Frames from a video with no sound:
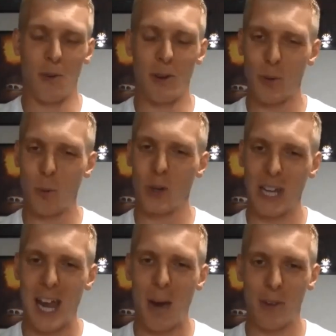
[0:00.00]
when you're
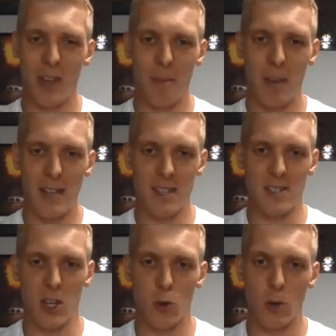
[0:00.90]
working out with MS is
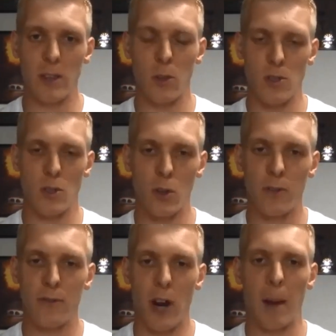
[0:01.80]
to create those new
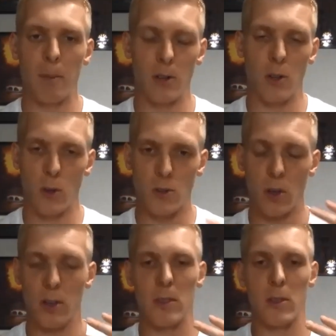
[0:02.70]
fiber, the, the,